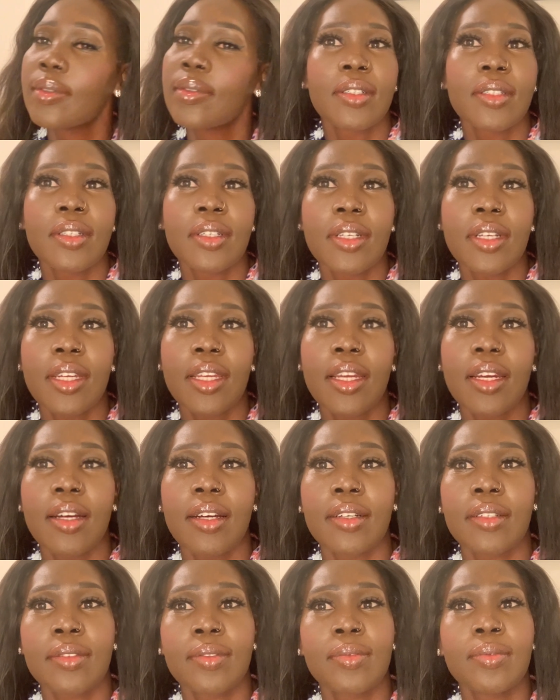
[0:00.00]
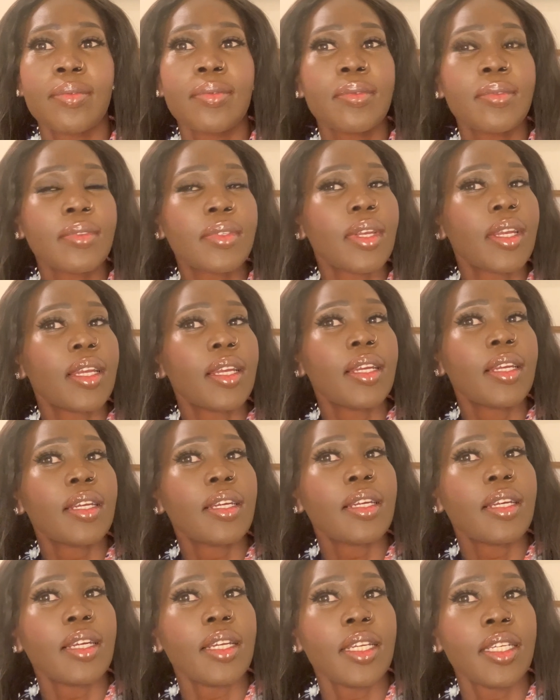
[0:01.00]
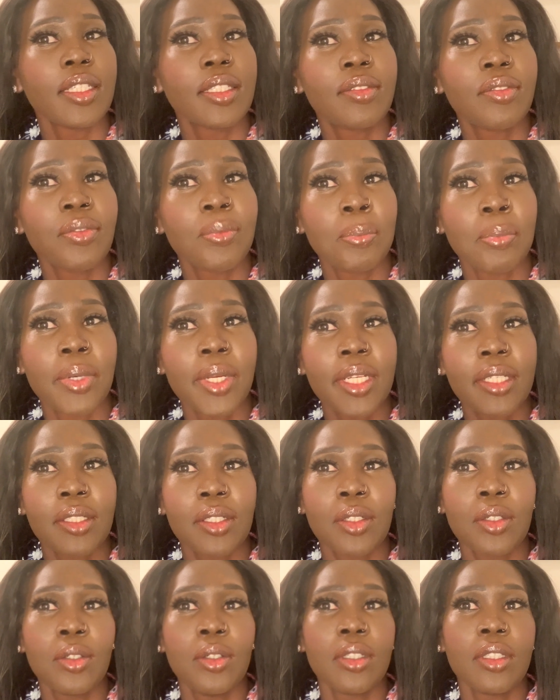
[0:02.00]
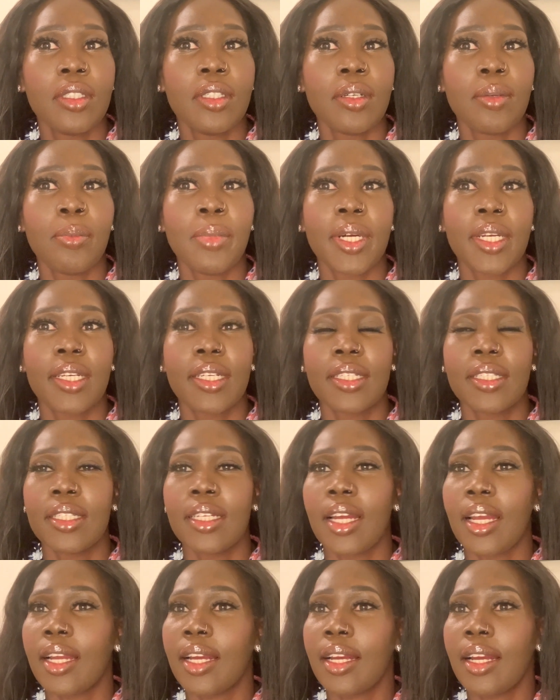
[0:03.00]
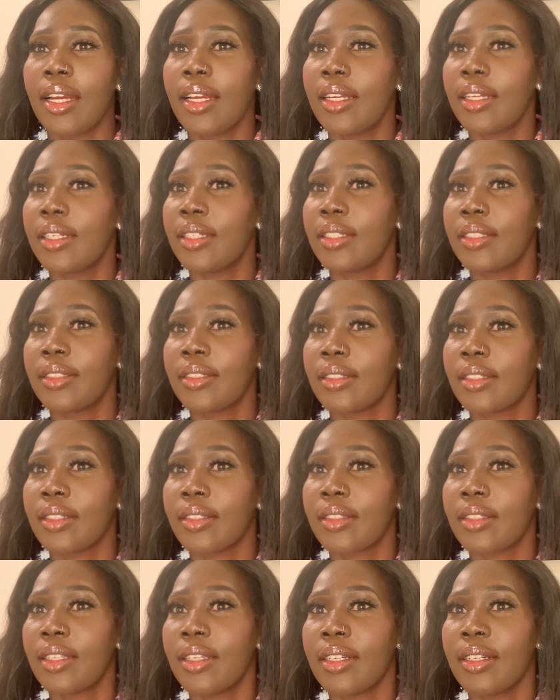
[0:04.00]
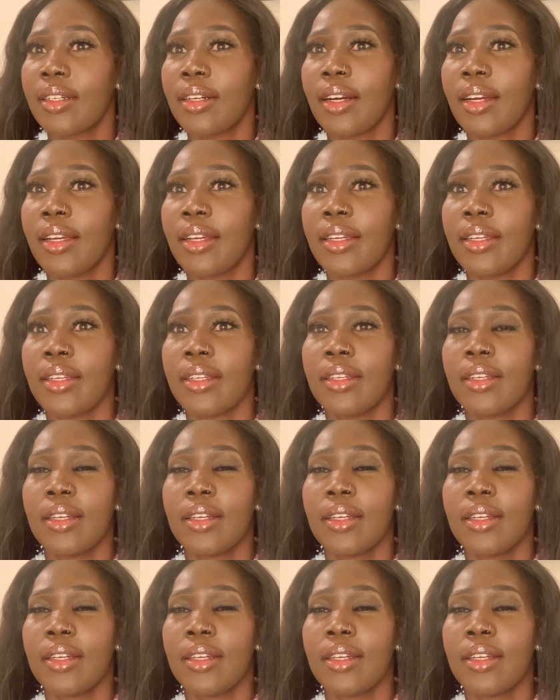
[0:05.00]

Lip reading: Oh yeah, it's pretty good though, but yeah, I think I